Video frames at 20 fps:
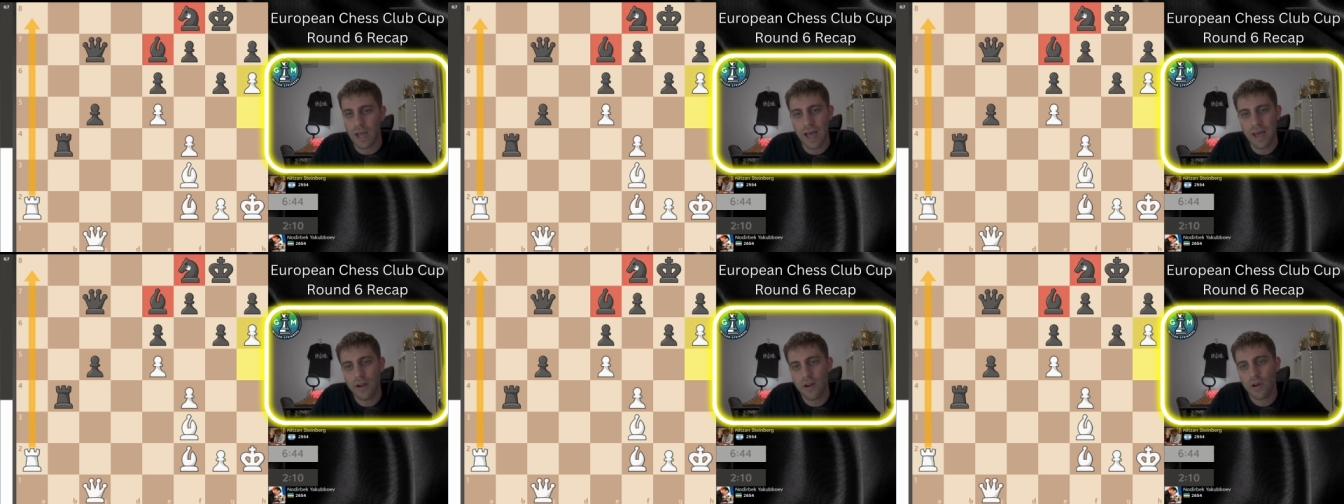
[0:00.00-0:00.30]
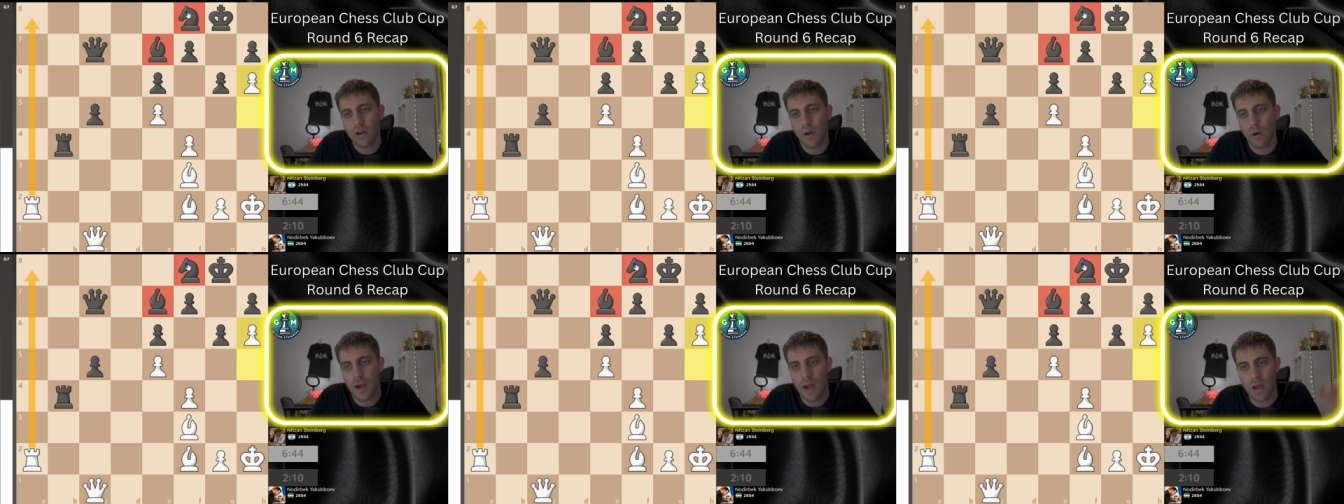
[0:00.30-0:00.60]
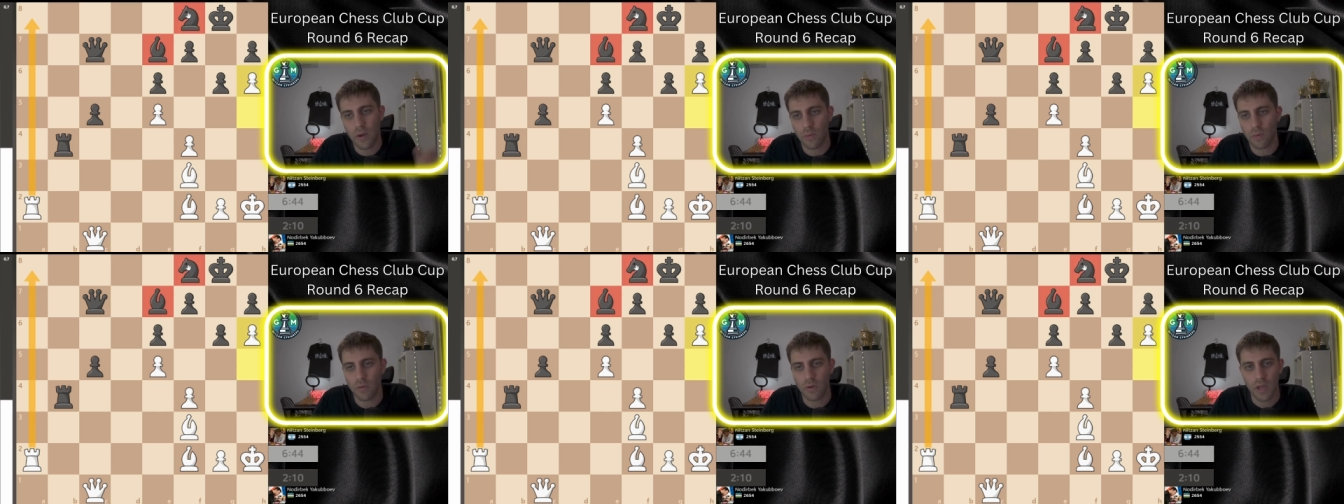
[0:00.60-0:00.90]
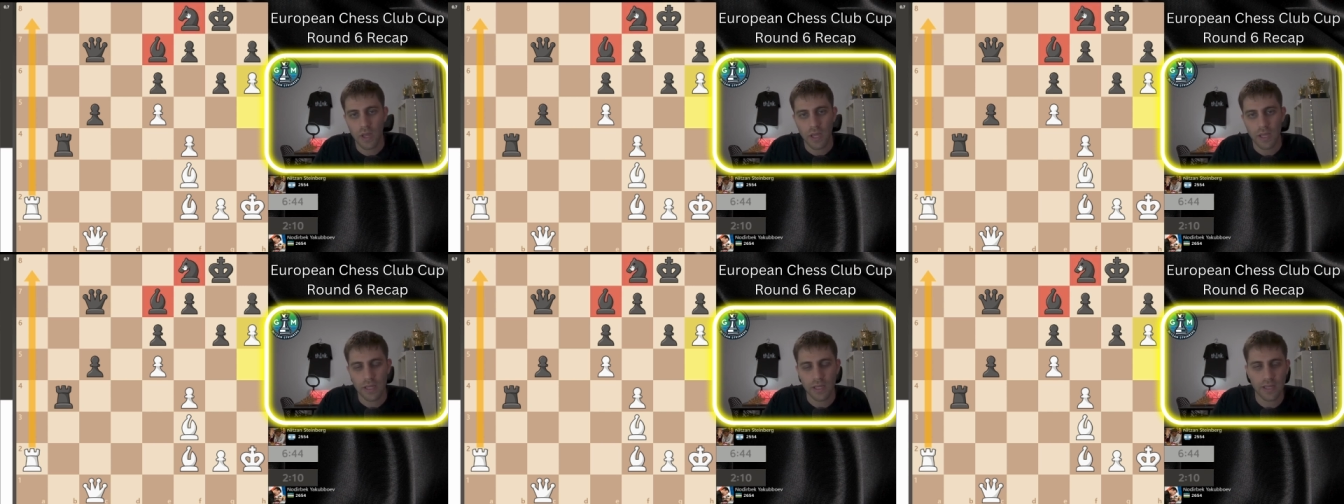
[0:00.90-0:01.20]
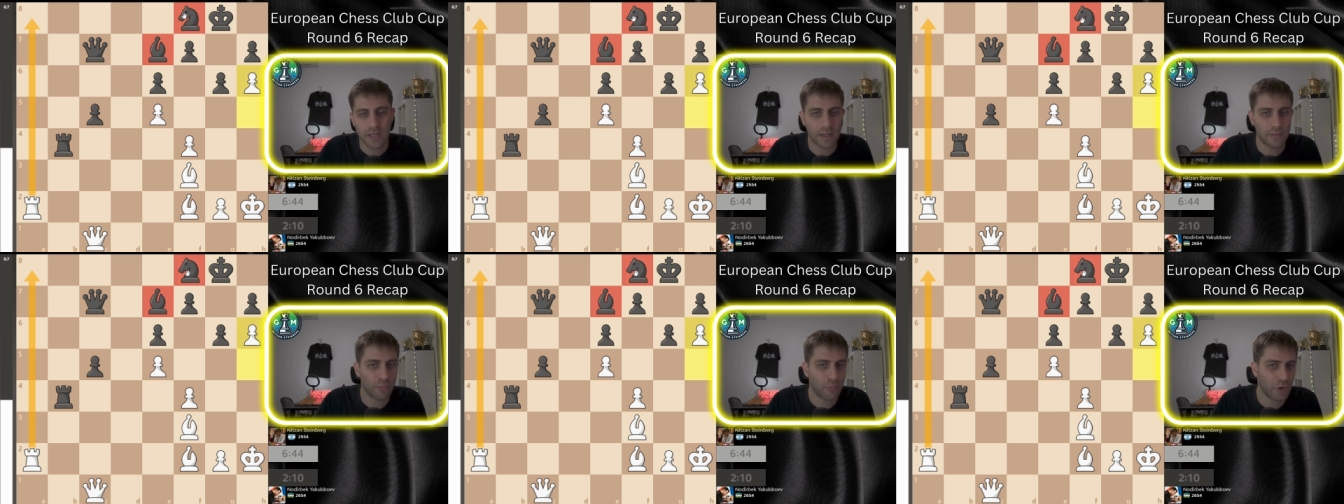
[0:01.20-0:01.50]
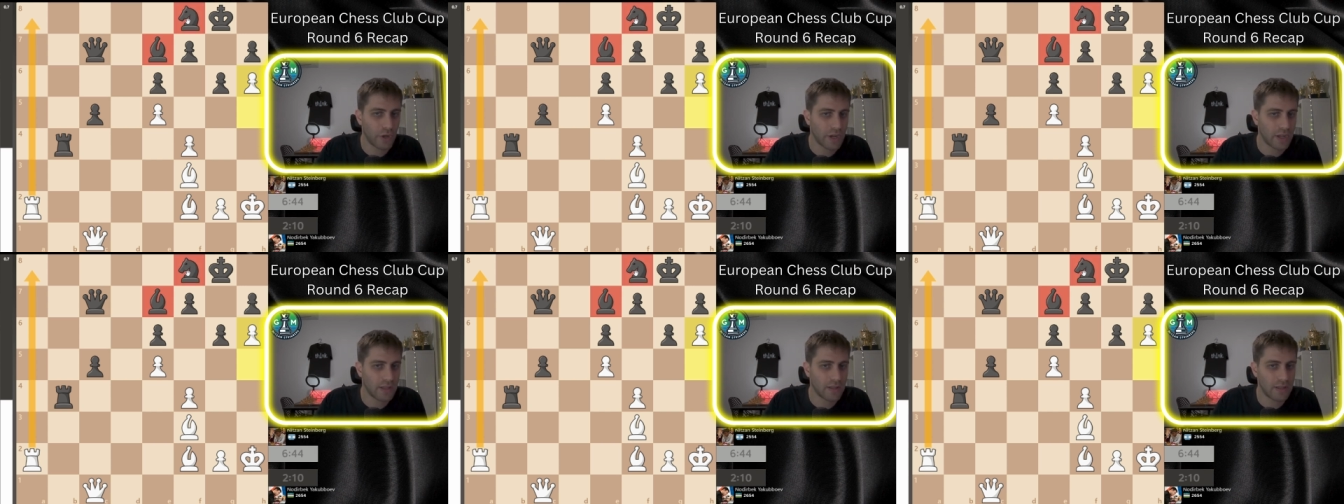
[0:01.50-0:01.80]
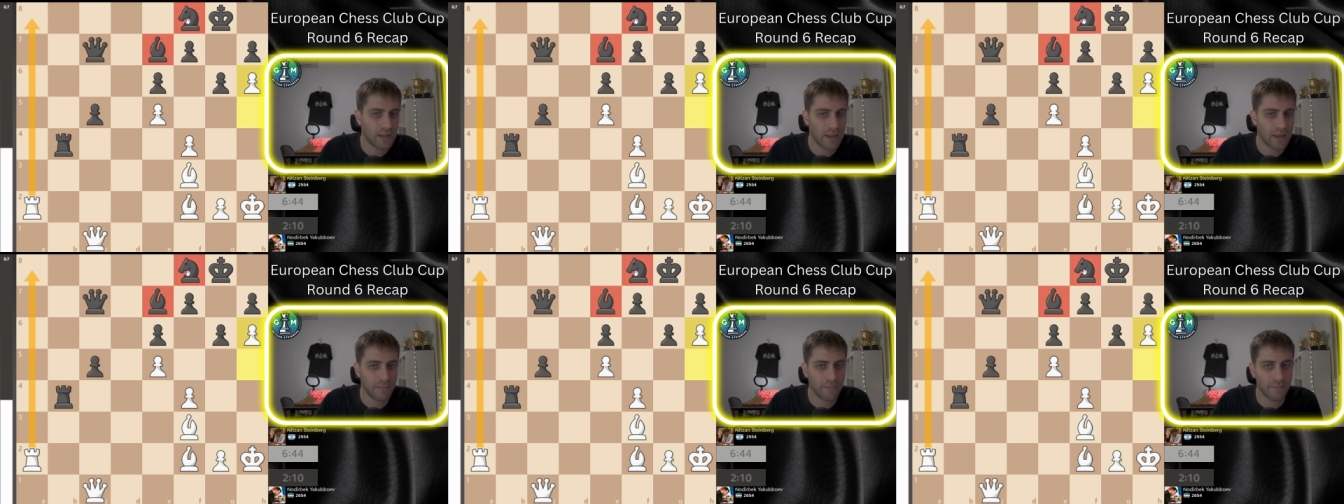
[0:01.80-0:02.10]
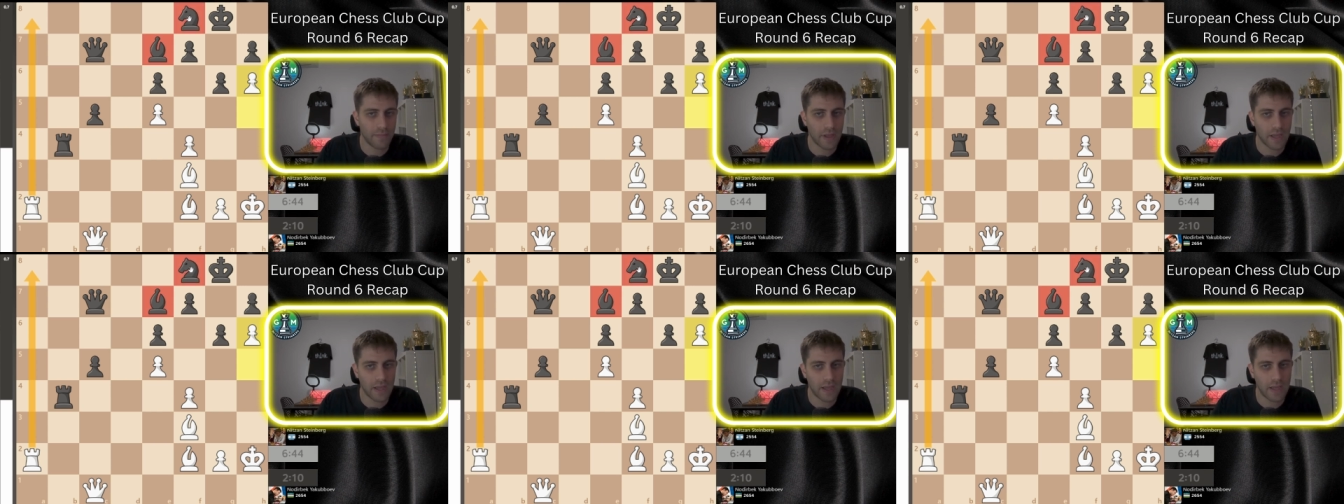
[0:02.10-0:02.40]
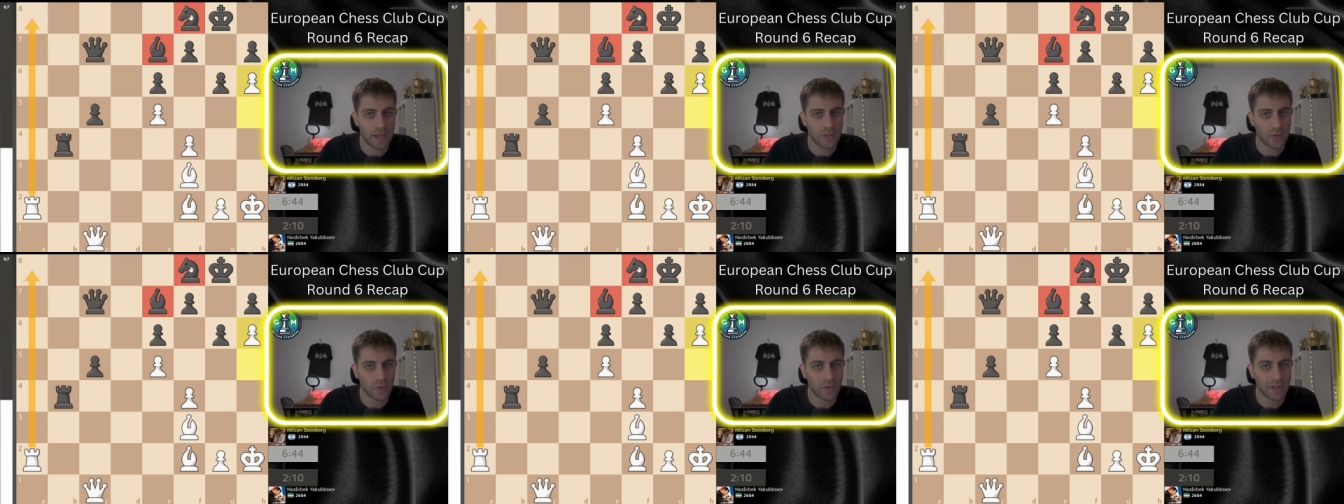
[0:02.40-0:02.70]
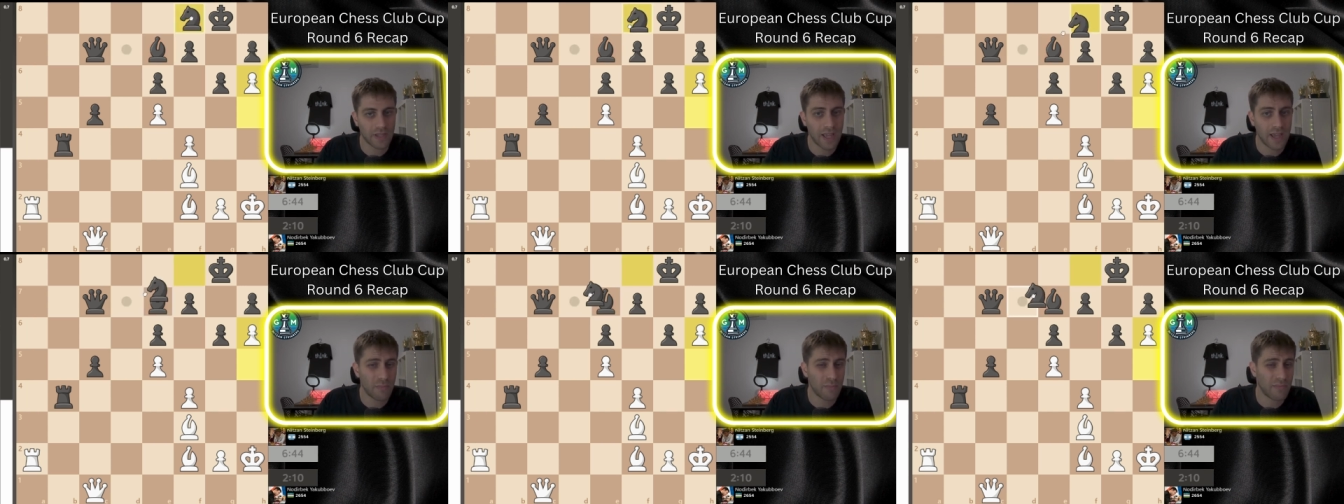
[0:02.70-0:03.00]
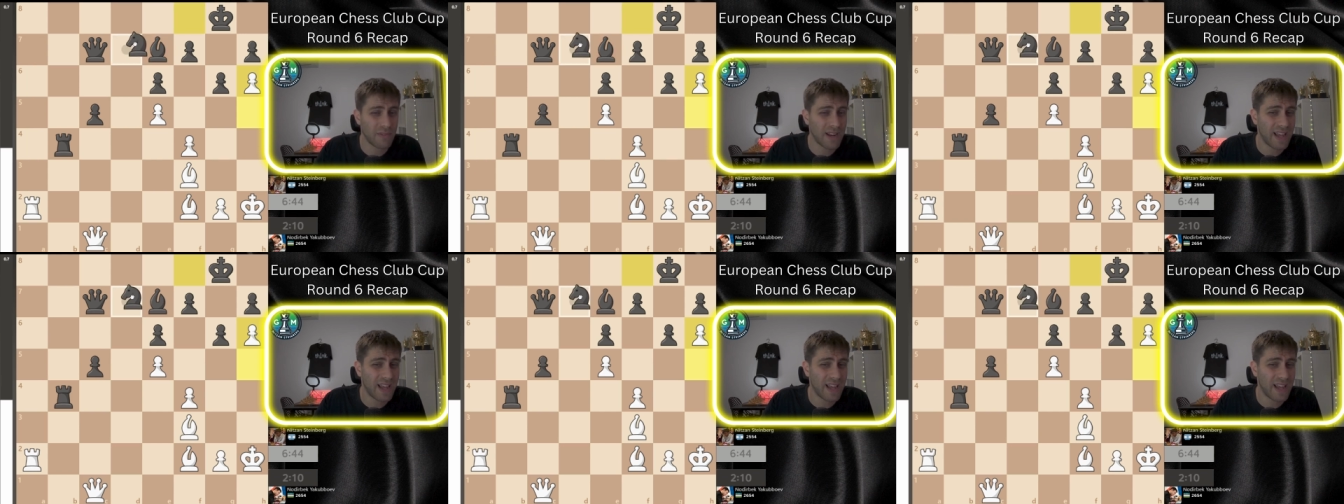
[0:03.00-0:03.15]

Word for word: I don't know how he can bring them uh, into the game.